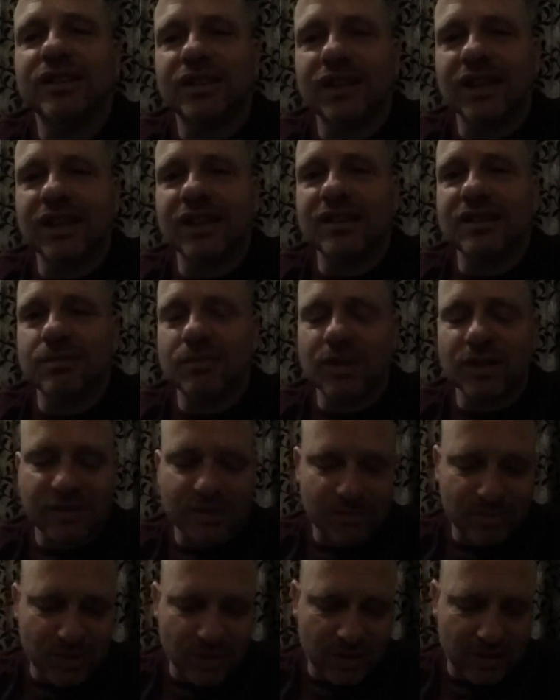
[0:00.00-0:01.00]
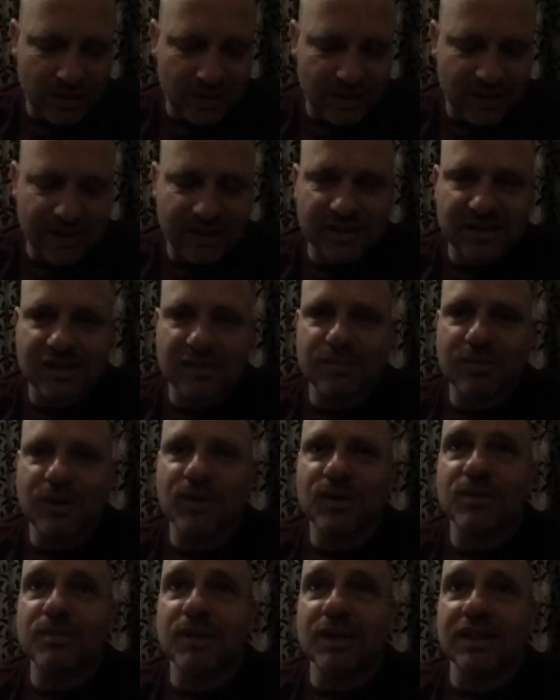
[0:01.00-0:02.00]
Chicken, tomatoes, and broccoli. It
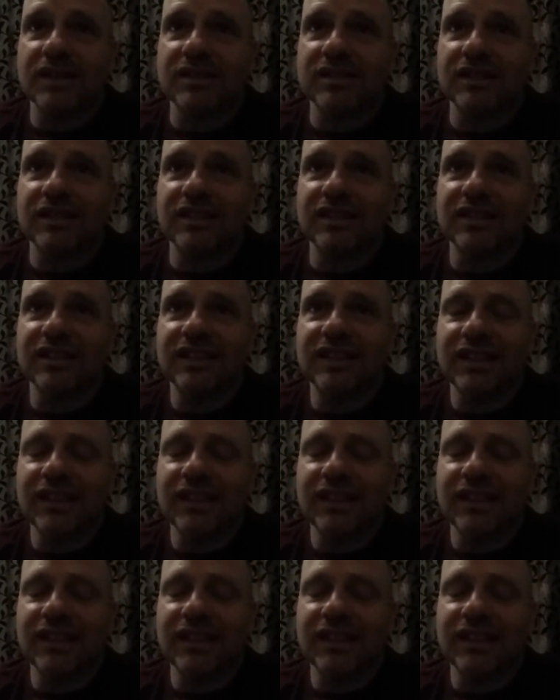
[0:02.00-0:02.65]
smelled amazing.